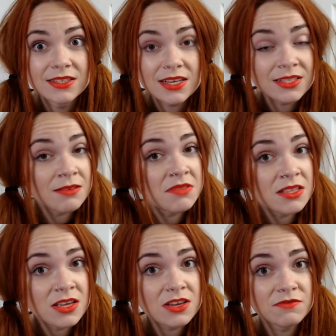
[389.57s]
It's something
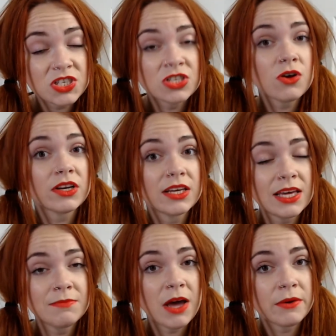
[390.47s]
that you've just got to keep
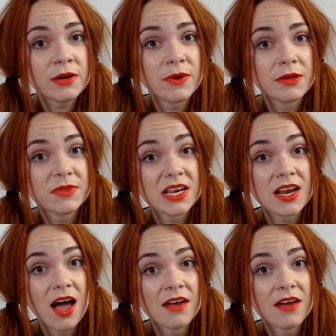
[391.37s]
going with in life.